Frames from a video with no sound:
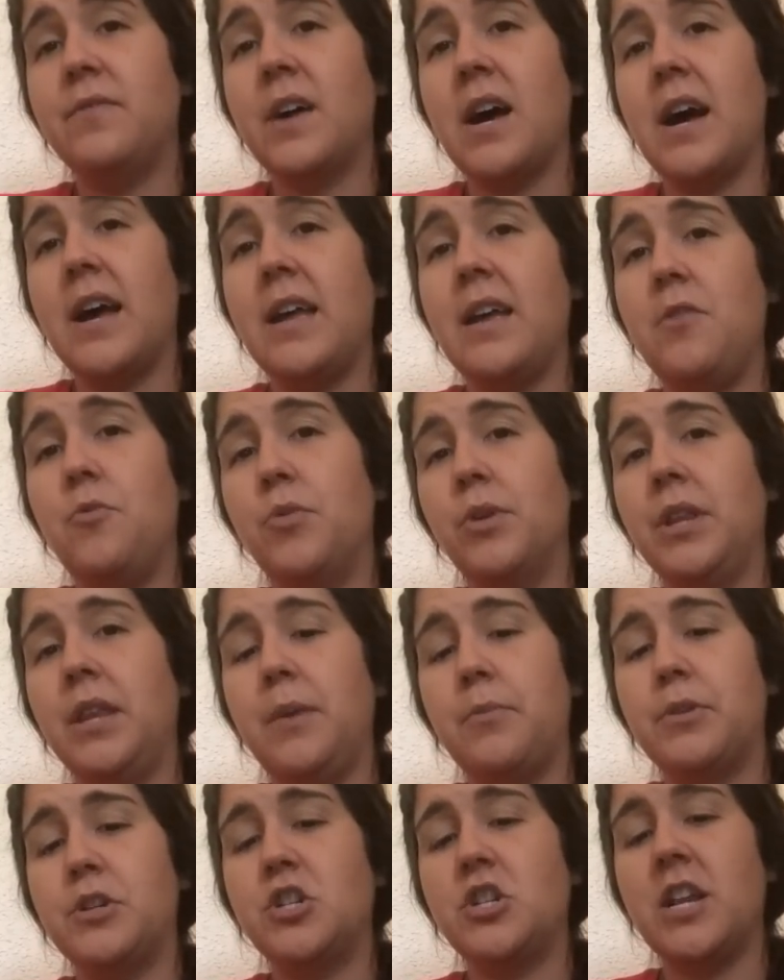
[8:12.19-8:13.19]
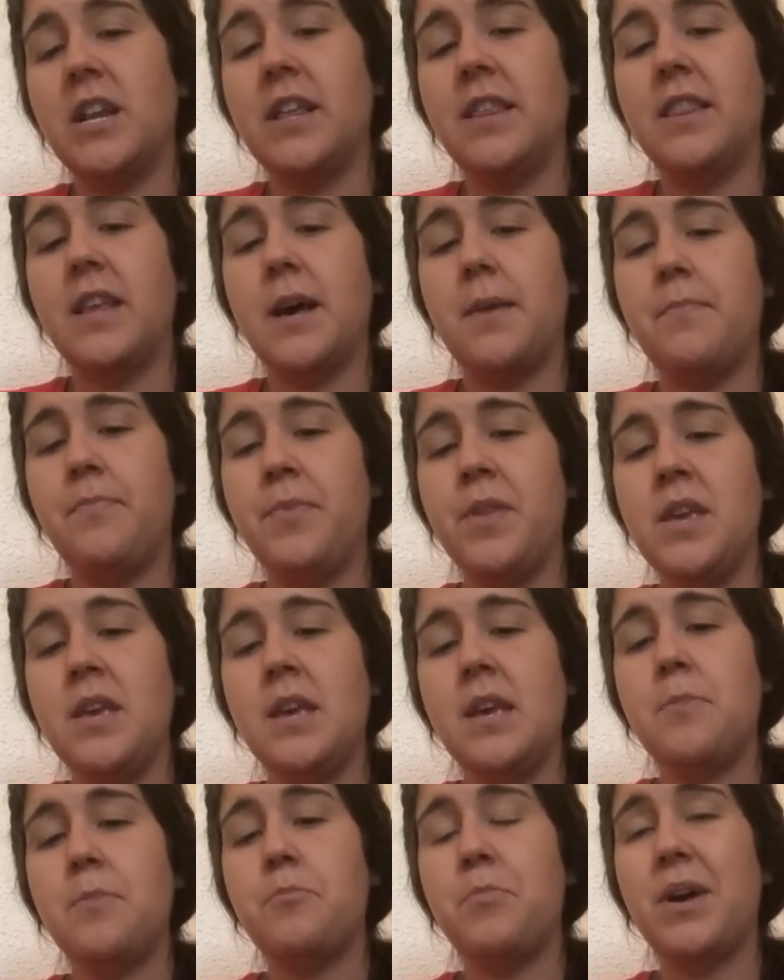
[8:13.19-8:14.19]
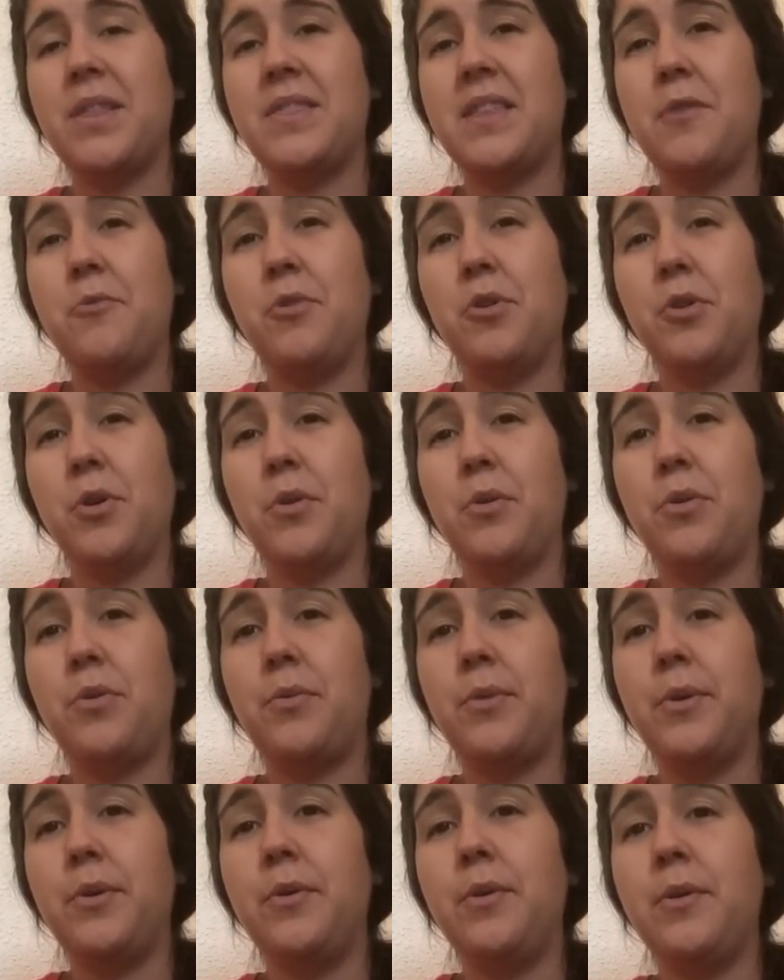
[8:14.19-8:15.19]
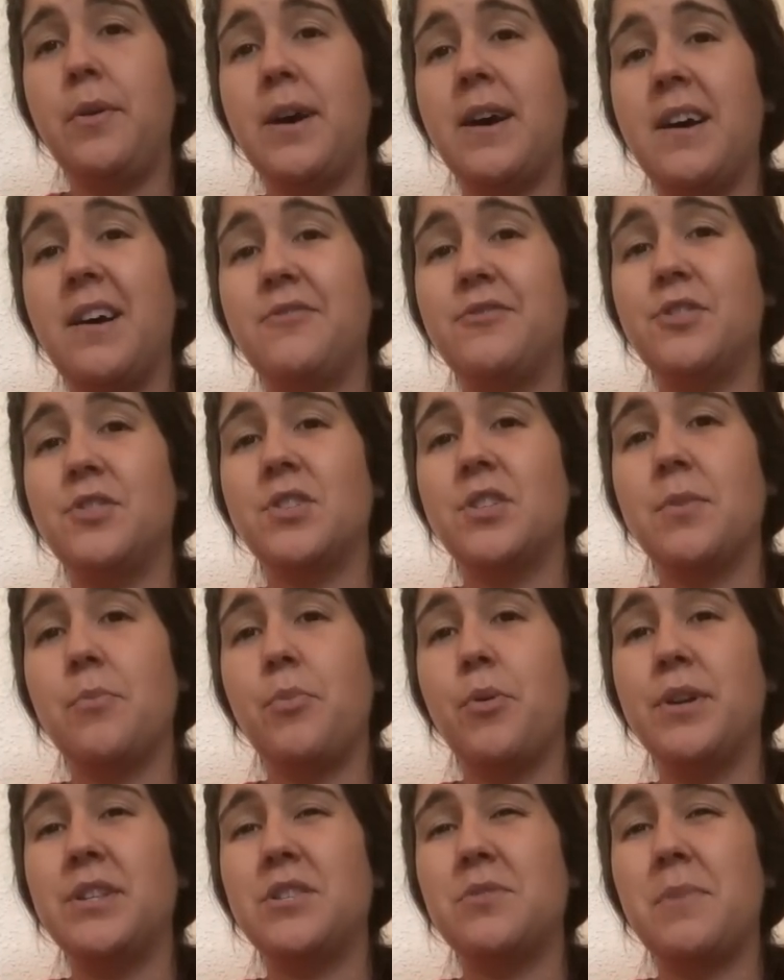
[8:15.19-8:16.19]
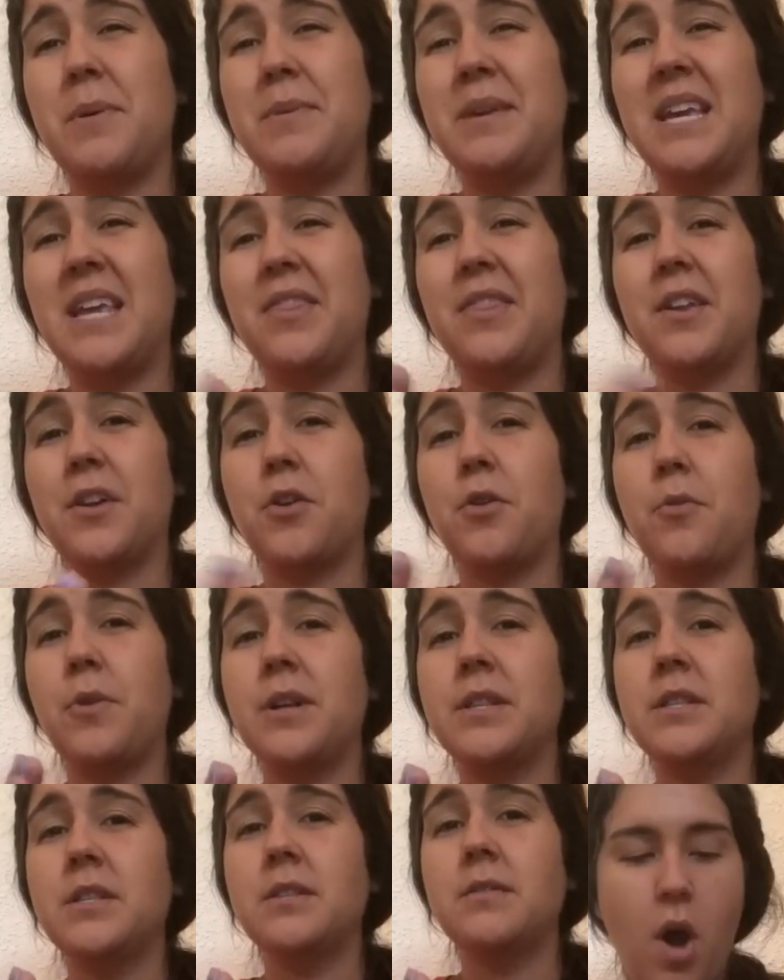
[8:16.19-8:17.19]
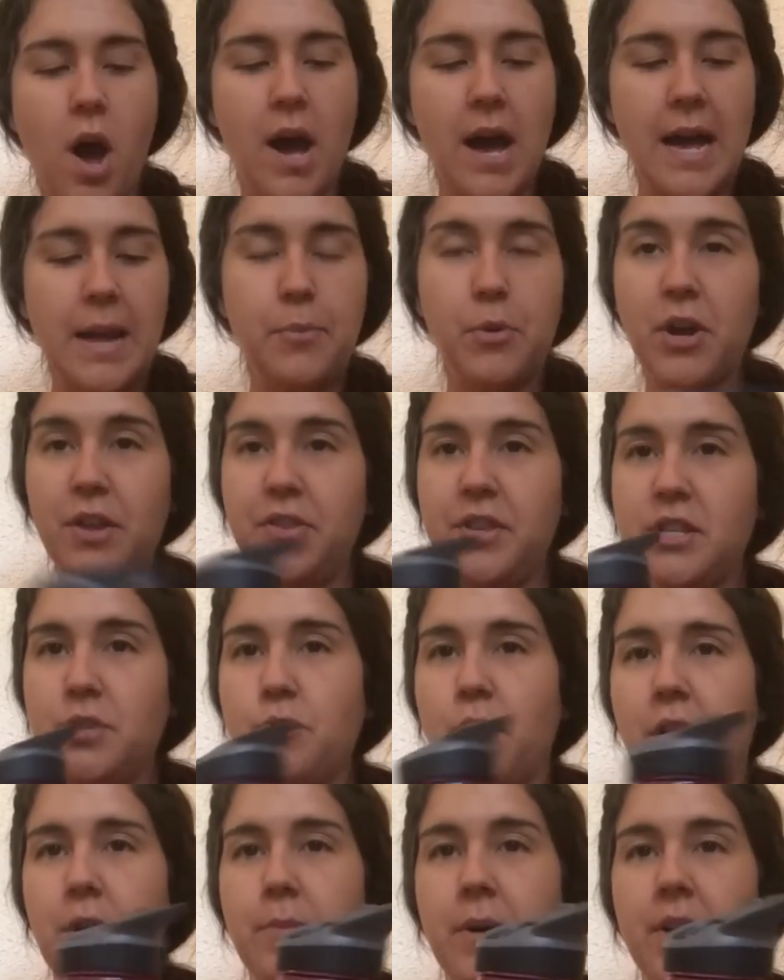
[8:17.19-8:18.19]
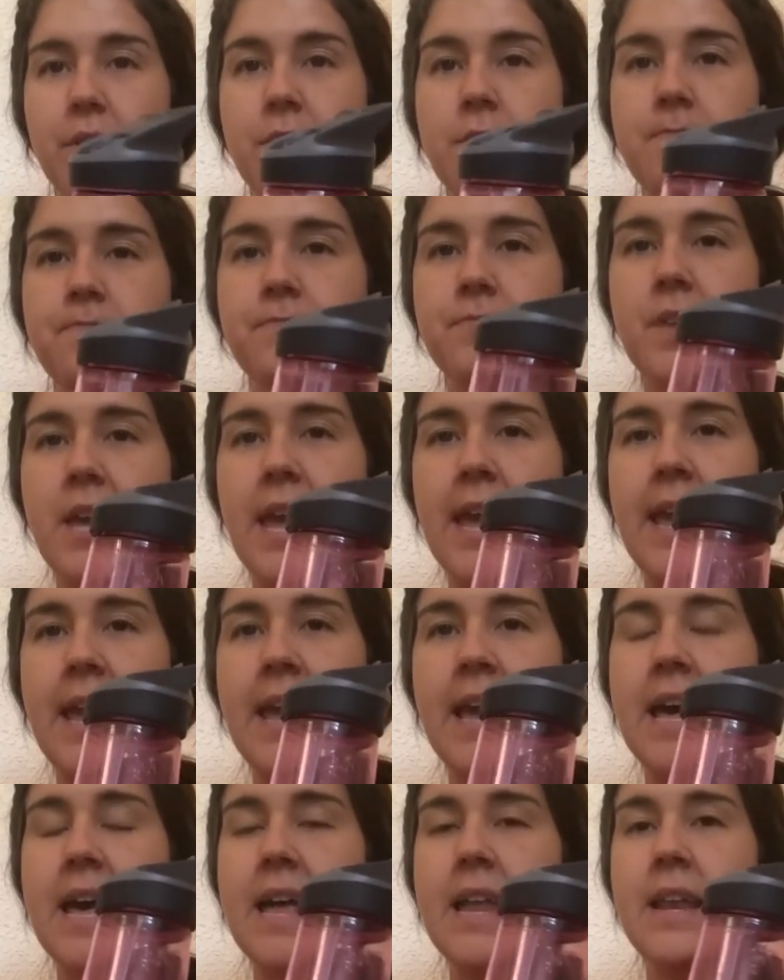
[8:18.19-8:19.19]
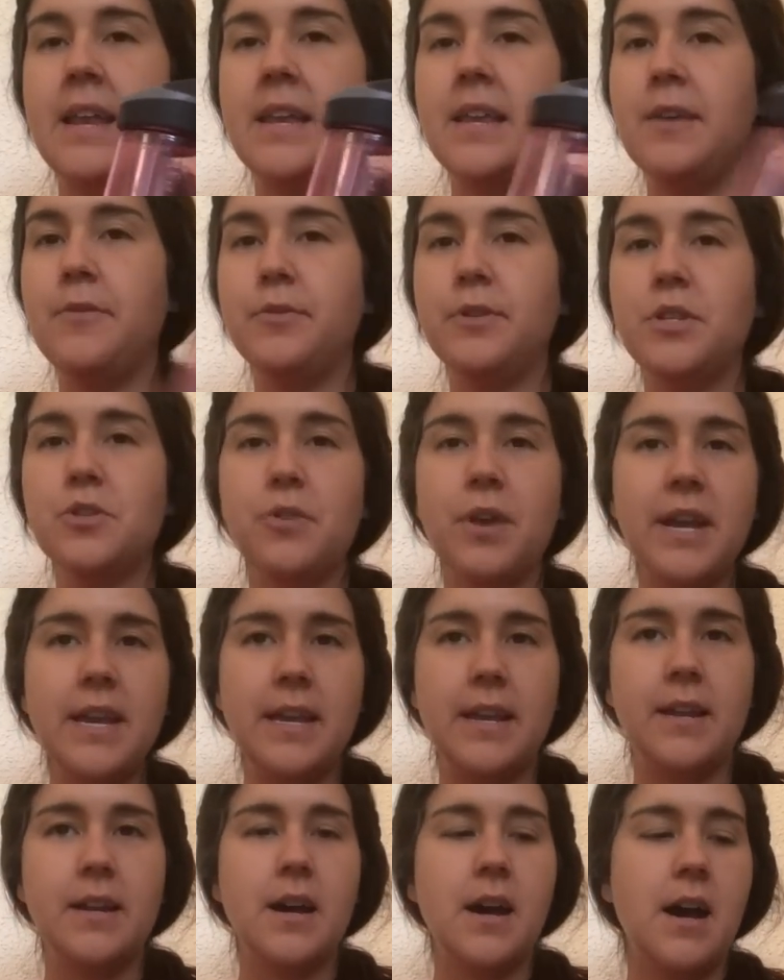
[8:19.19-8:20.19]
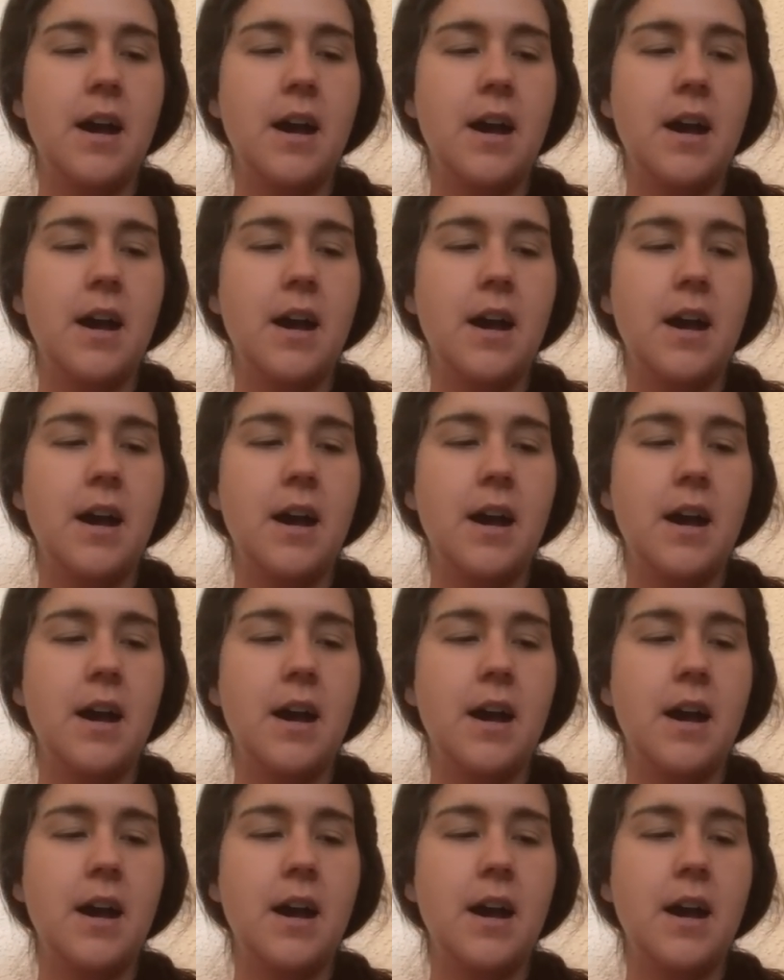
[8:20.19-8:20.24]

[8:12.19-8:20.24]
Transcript: I really appreciated them but they will go through after some point, so maybe get thicker ones. I brought this water bottle and it was great.